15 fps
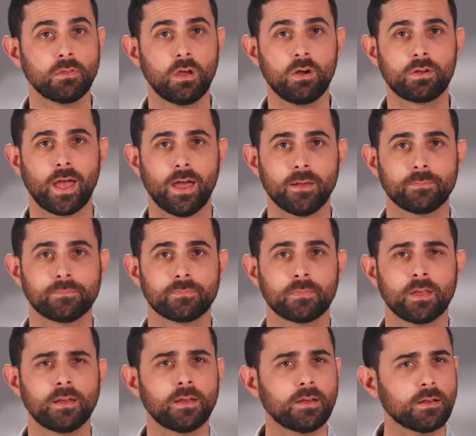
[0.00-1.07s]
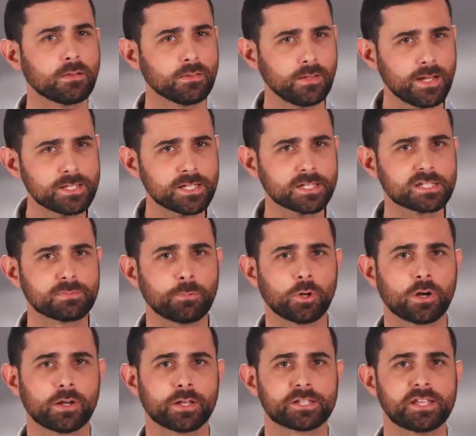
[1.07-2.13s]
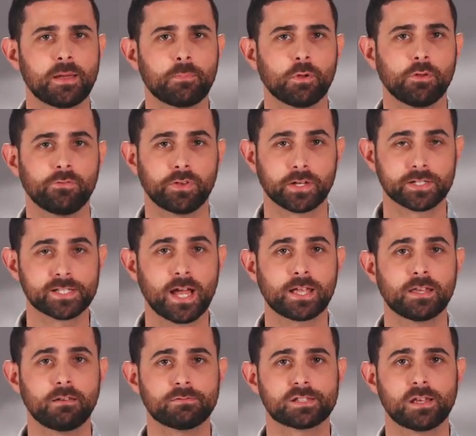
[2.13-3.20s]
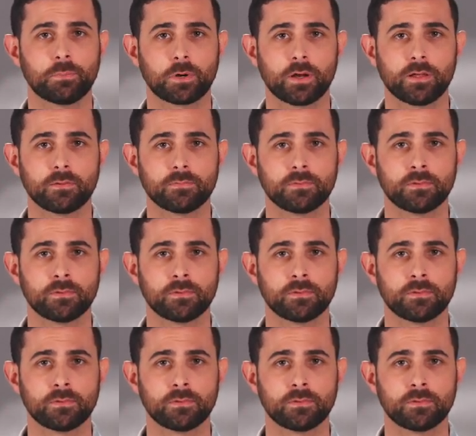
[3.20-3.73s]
Okay, let's explore an example of an executive summary.